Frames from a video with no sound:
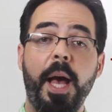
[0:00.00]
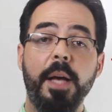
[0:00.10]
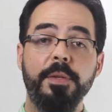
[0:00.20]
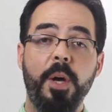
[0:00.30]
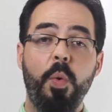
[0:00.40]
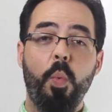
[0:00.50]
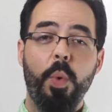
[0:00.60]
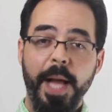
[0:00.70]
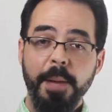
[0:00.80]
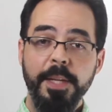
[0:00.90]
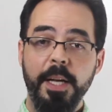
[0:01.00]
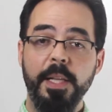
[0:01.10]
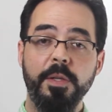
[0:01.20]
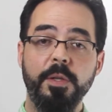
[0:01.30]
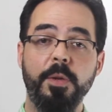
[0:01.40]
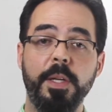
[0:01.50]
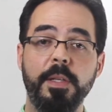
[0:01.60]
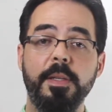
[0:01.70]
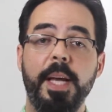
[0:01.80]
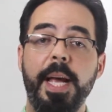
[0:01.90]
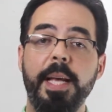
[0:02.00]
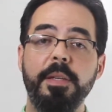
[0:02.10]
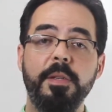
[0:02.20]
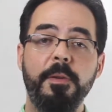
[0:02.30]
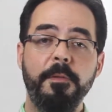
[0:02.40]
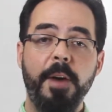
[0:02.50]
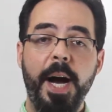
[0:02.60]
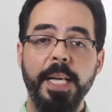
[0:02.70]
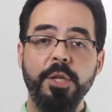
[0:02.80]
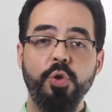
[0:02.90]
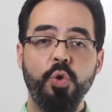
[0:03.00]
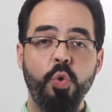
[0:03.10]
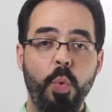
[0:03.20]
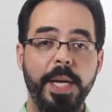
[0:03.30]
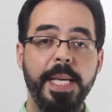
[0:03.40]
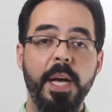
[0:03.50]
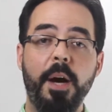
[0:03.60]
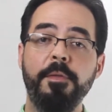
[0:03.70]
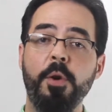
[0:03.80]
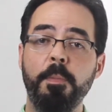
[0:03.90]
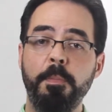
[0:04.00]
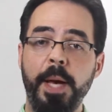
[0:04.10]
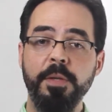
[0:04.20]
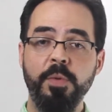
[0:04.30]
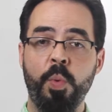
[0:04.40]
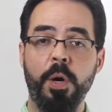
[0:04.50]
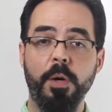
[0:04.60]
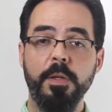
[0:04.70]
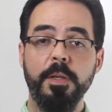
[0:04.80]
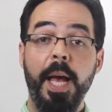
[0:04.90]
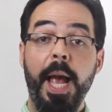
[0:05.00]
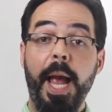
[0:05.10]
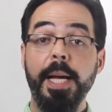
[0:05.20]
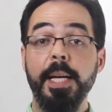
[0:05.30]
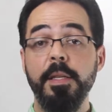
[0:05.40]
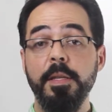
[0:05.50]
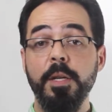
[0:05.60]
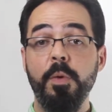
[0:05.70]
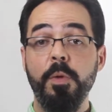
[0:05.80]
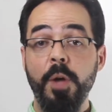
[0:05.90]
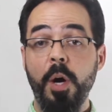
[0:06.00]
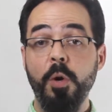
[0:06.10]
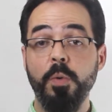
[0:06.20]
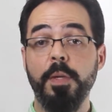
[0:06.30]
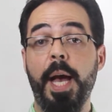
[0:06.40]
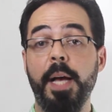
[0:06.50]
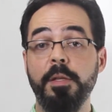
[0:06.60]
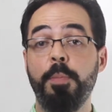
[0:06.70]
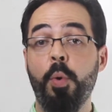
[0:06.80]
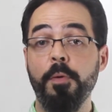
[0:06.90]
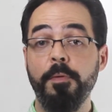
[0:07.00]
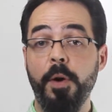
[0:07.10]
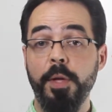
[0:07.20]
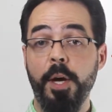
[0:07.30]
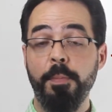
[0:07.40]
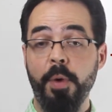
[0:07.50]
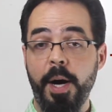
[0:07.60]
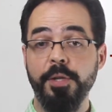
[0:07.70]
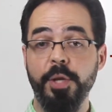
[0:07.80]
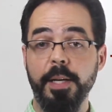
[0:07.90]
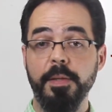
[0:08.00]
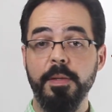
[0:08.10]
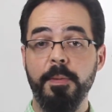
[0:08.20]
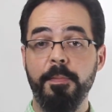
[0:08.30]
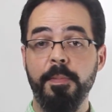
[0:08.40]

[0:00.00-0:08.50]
So what I'm telling students is to find 20 of your best works and consider those as portfolio projects.